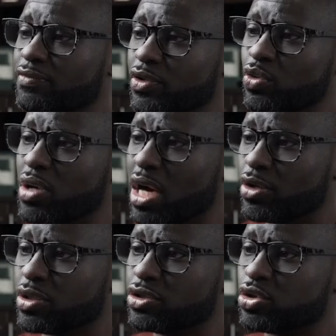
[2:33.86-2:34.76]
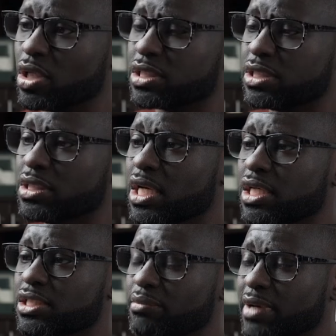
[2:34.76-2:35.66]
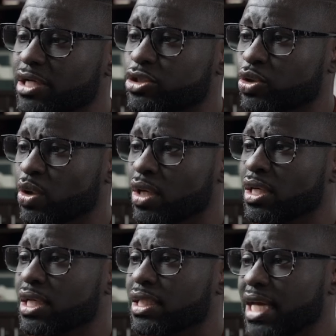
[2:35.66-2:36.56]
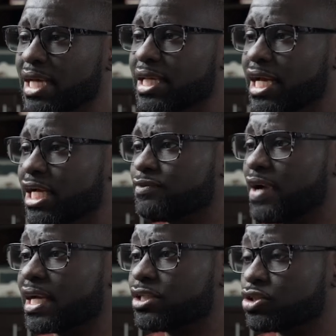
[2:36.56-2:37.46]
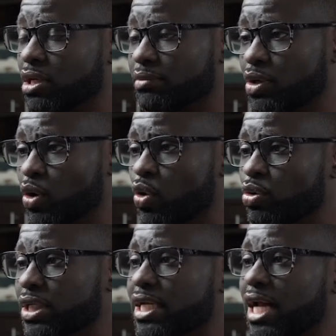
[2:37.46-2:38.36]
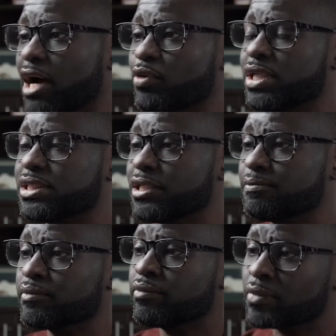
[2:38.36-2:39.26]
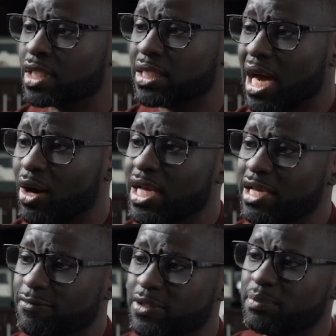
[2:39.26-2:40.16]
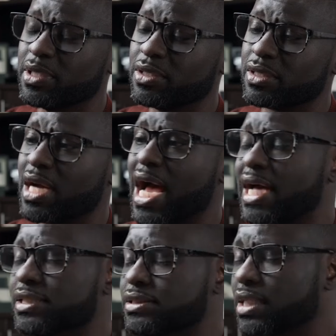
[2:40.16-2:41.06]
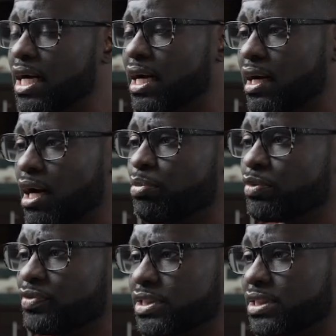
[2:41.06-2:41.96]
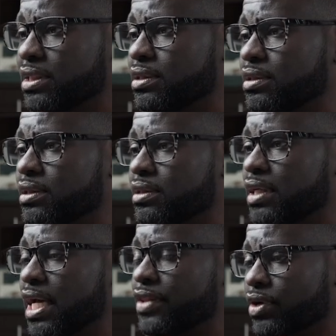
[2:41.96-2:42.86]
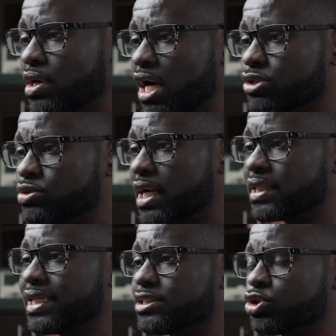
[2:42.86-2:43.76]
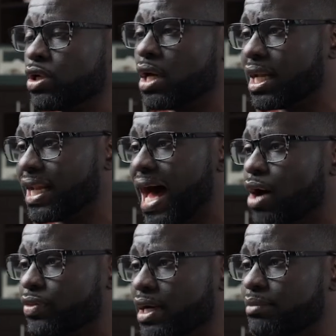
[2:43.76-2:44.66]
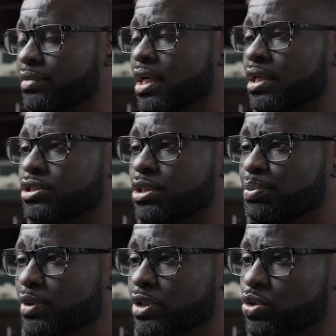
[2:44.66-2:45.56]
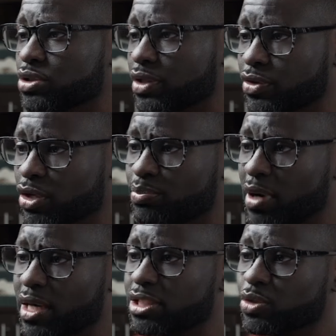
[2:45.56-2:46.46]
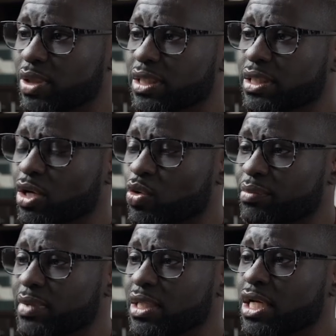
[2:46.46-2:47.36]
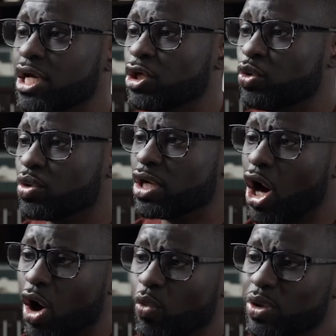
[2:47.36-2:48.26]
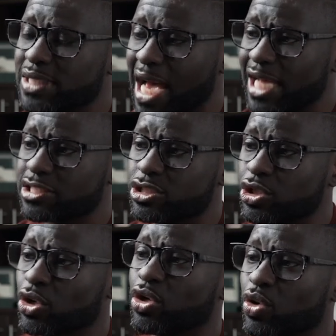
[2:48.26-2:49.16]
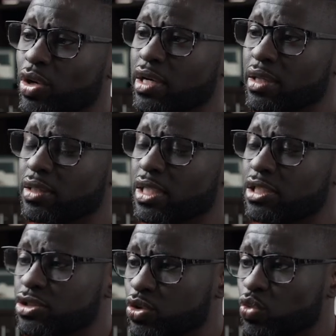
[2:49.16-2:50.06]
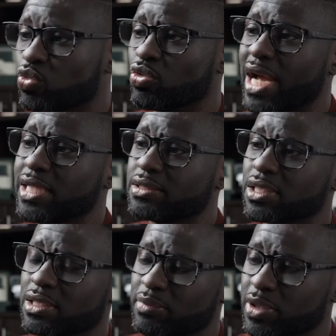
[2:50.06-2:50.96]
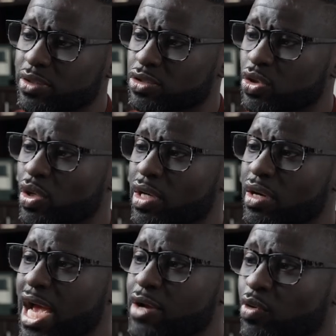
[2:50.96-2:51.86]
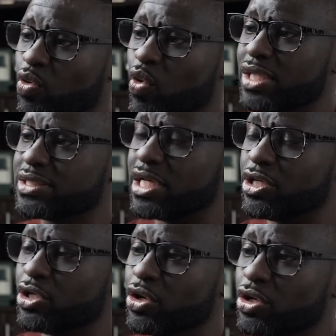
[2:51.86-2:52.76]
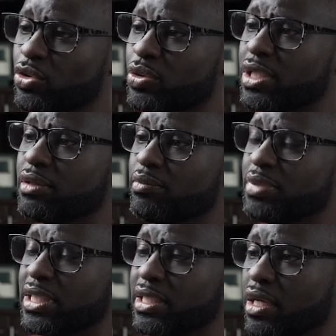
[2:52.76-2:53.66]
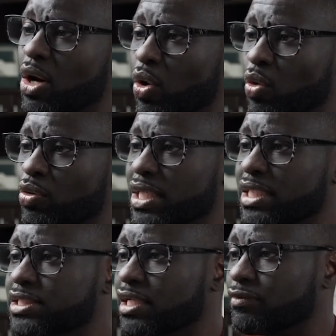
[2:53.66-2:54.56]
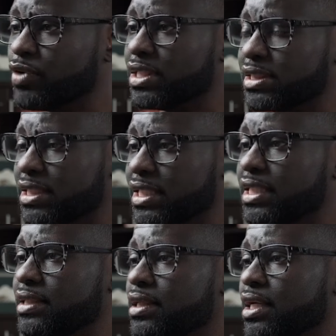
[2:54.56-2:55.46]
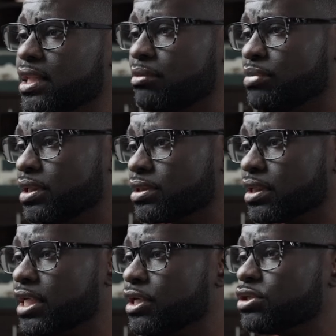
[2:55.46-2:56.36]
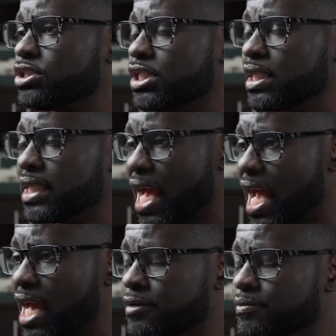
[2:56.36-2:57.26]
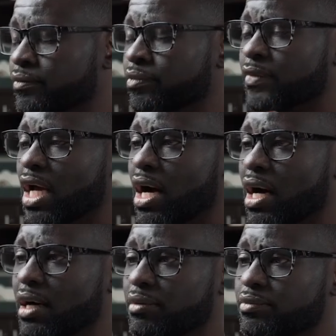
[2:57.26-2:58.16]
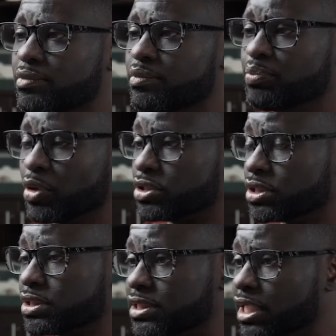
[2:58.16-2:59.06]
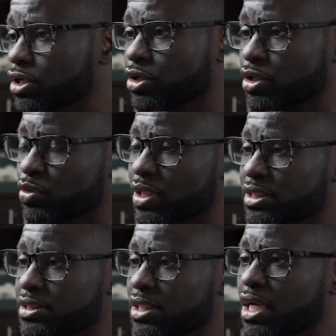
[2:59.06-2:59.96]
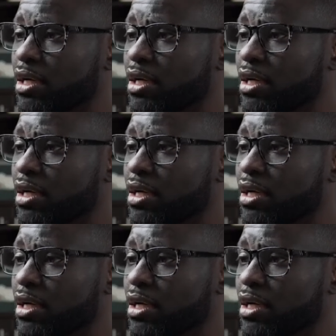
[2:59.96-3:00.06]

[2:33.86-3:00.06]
for new condo construction to make sure that the HVAC is going to be owned and not rented. Now, if the builder has uh, a provision in the contract that's going to allow them to use a third party to rent their equipment, you can always ask your lawyer to write to the builder's lawyer and request that your unit be owned instead of rented. He, the builder, he or she can um, purchase singular units,